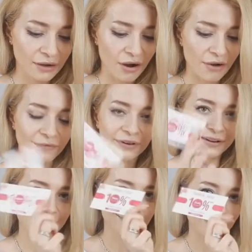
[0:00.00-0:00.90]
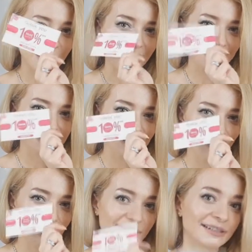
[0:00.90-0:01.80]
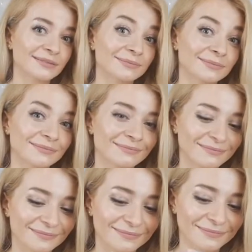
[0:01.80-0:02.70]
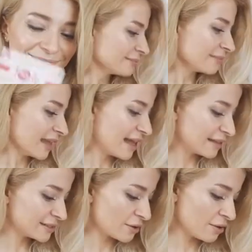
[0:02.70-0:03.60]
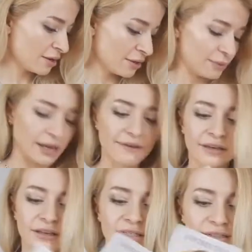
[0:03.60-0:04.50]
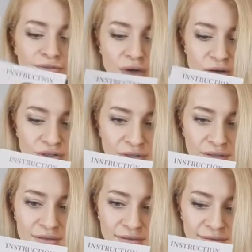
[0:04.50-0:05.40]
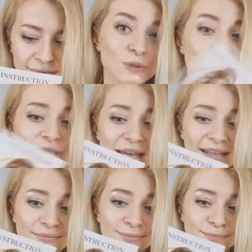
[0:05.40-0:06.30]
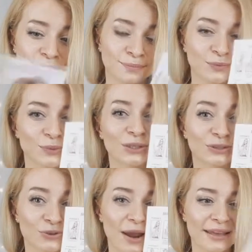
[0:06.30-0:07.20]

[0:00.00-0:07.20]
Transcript: of my next order. Also, we have here instructions. Today we will try